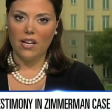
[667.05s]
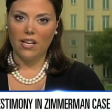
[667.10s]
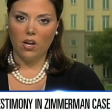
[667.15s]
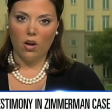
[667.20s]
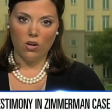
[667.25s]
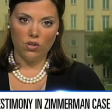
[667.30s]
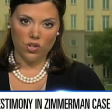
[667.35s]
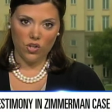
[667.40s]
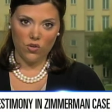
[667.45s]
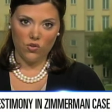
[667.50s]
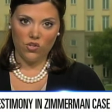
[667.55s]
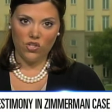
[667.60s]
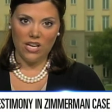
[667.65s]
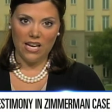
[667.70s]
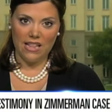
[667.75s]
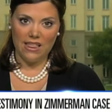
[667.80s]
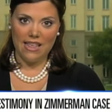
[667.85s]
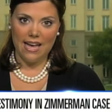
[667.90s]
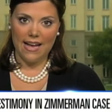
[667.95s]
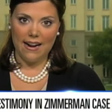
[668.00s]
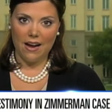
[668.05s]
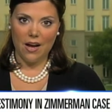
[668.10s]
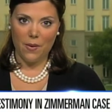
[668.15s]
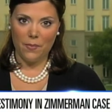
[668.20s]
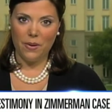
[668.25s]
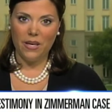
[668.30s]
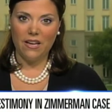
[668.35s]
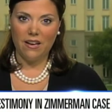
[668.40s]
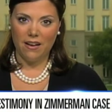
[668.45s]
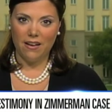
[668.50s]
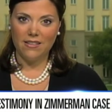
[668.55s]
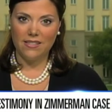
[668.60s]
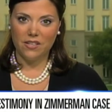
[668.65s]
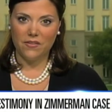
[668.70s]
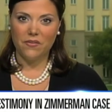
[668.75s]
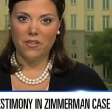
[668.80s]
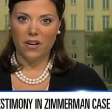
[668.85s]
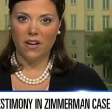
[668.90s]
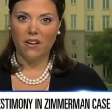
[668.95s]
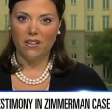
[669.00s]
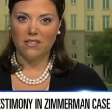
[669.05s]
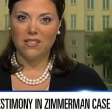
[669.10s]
He also said that uh, because of the